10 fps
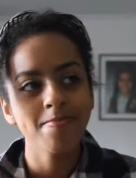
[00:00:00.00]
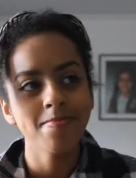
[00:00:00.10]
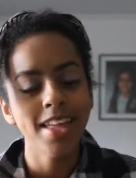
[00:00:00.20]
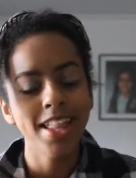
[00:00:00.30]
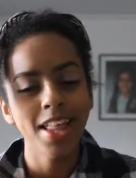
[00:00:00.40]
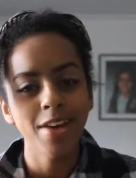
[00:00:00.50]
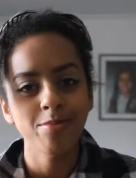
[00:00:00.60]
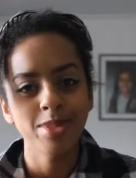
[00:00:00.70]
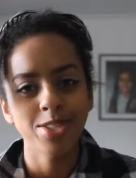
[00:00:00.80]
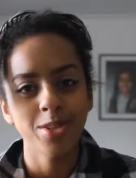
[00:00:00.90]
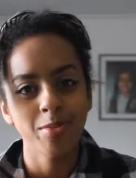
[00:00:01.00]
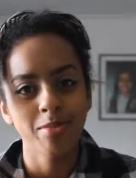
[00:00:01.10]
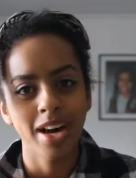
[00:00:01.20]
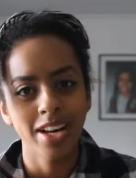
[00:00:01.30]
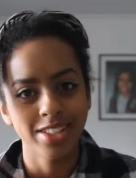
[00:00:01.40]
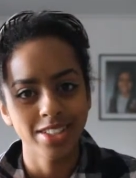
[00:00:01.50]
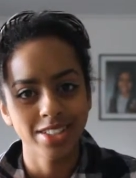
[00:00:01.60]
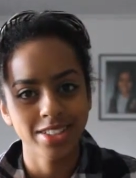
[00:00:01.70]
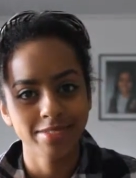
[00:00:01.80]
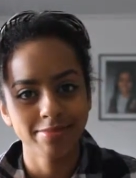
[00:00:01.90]
They love me so
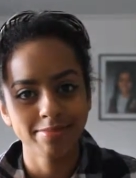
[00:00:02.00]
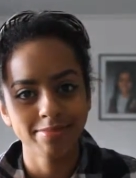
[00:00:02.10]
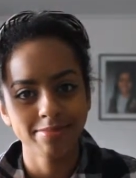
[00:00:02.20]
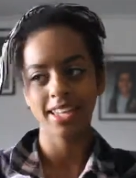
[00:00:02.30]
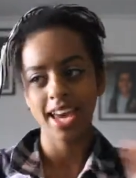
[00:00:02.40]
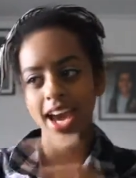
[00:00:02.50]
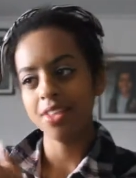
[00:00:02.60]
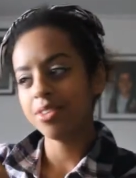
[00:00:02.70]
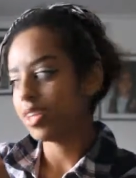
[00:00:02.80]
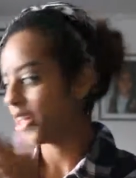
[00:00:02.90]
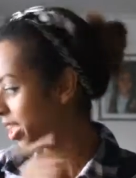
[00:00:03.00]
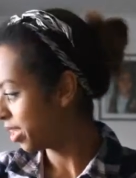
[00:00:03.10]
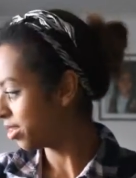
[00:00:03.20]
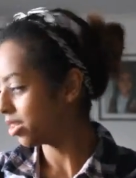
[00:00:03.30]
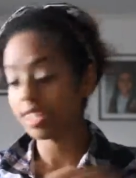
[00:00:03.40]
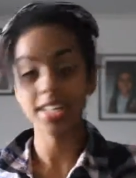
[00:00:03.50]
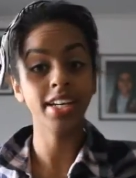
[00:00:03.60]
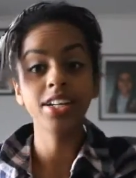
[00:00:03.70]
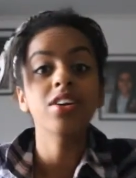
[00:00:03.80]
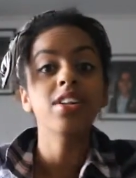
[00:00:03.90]
much. Gathered here
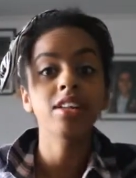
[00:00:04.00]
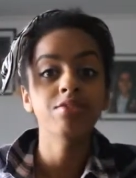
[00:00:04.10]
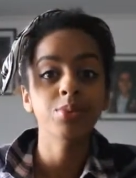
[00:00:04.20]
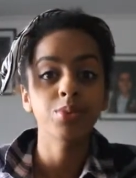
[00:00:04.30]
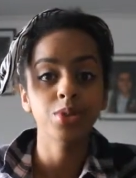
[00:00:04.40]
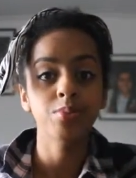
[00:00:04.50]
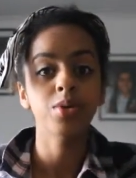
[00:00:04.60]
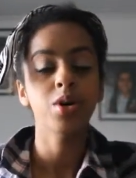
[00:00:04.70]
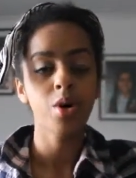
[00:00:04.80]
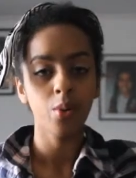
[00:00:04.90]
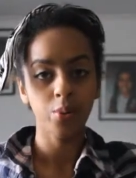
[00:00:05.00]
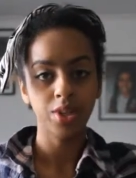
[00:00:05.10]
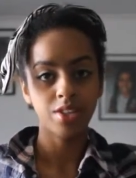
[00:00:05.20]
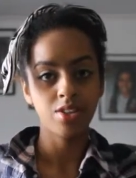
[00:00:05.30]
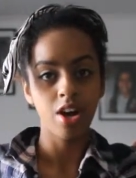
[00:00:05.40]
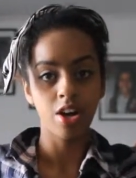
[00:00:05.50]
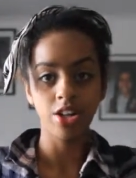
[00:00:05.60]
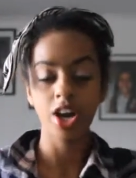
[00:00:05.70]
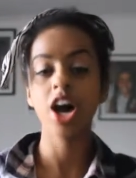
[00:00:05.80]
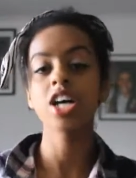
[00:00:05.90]
in our living room with our
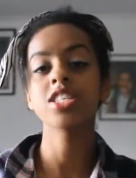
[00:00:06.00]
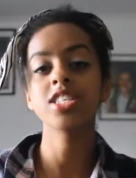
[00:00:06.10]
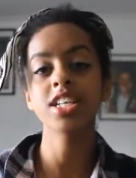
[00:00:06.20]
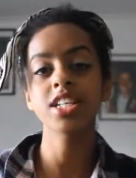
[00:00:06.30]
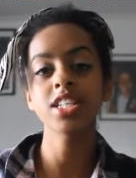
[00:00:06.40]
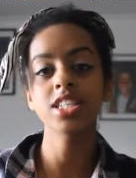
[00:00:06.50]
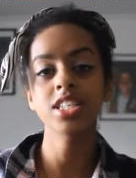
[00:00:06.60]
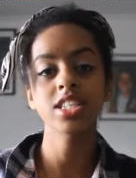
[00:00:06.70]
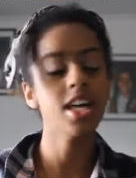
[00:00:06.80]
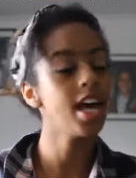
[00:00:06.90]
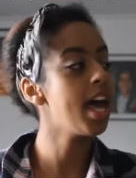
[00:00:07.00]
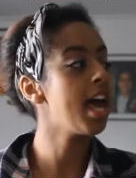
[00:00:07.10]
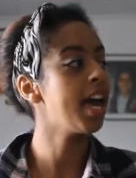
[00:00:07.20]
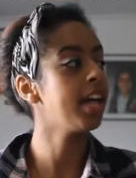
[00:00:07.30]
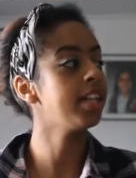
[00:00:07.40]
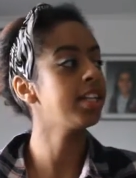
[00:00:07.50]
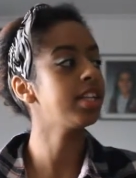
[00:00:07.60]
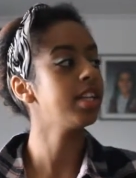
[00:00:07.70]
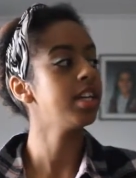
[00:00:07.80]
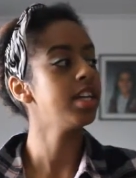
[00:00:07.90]
cousins and
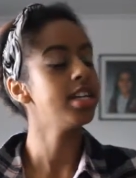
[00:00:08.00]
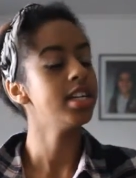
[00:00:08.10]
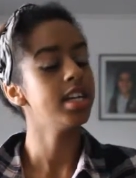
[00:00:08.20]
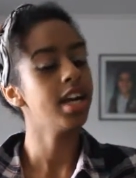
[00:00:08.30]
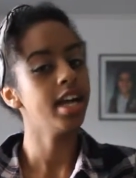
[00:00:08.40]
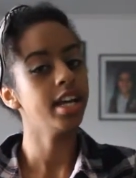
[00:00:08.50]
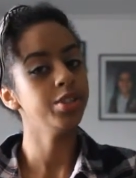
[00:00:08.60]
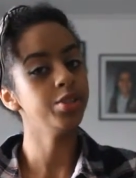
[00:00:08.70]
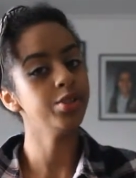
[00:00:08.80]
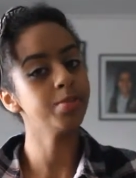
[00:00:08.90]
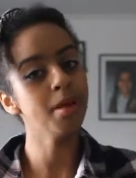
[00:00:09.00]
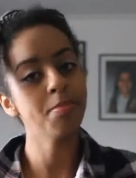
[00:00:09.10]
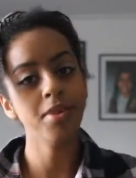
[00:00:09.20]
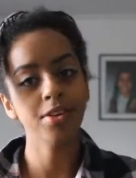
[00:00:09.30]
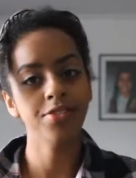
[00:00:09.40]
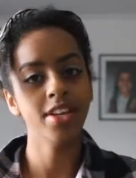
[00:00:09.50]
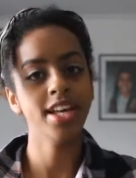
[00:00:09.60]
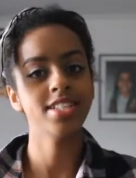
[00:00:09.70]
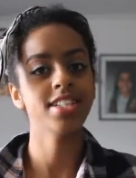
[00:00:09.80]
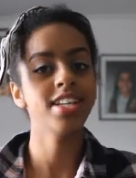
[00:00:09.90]
used my birthday
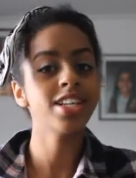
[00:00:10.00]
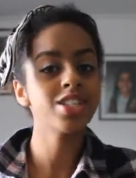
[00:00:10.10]
as an